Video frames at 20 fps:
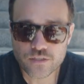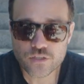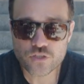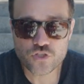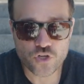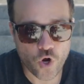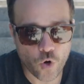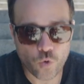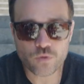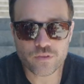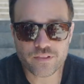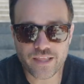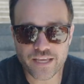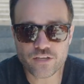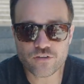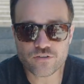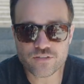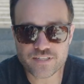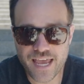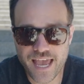don't let
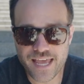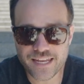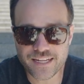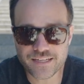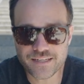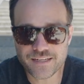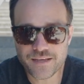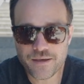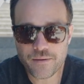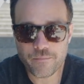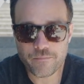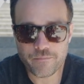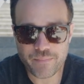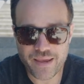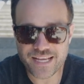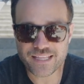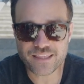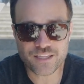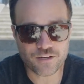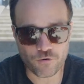your tenant
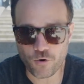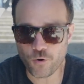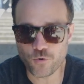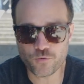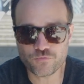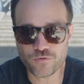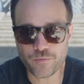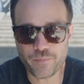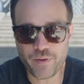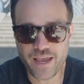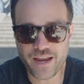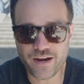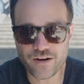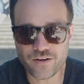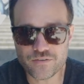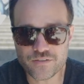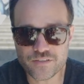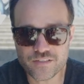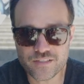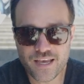make their own
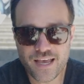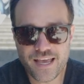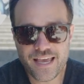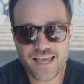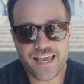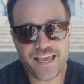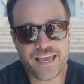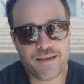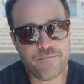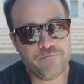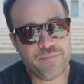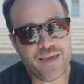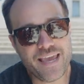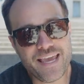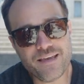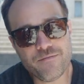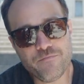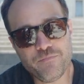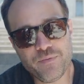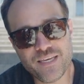repairs. It
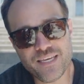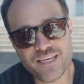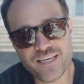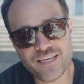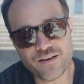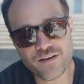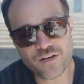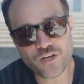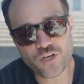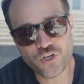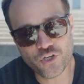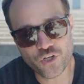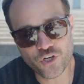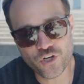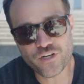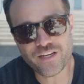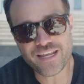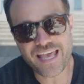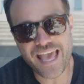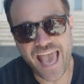may be
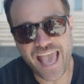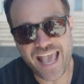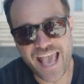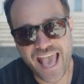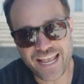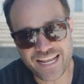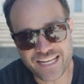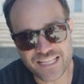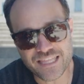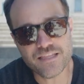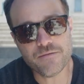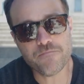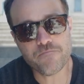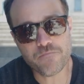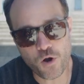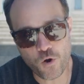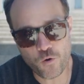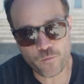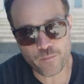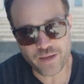good in the
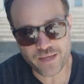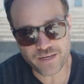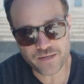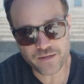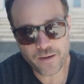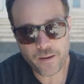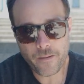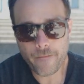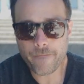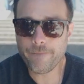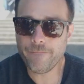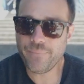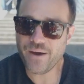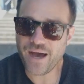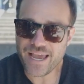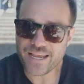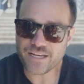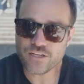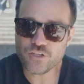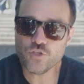moment,
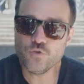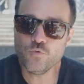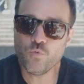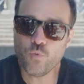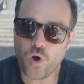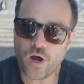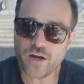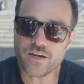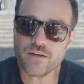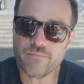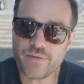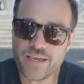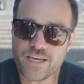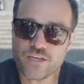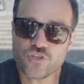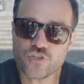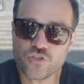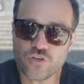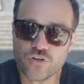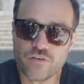but you want to make
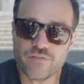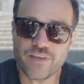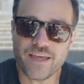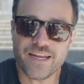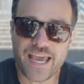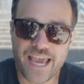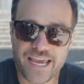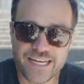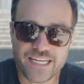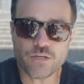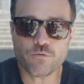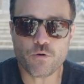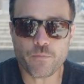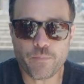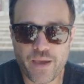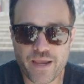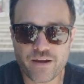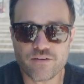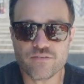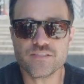sure that any
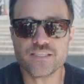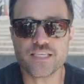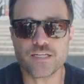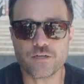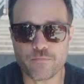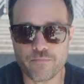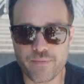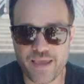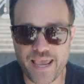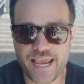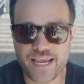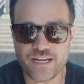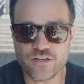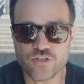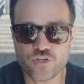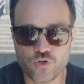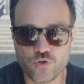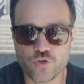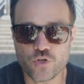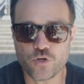repairs that are made
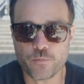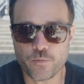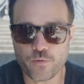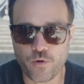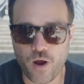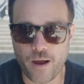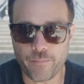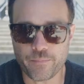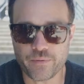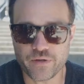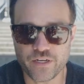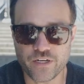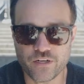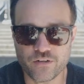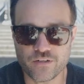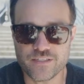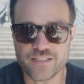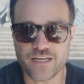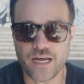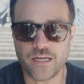to your property
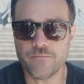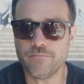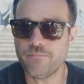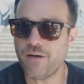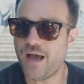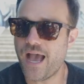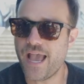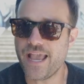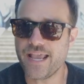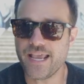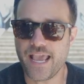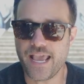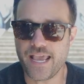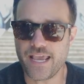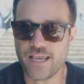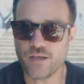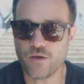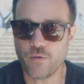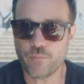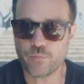are done by
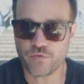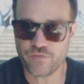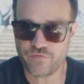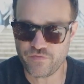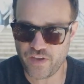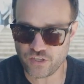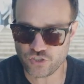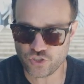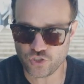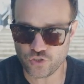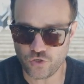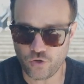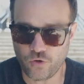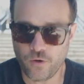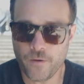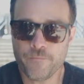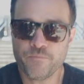a professional.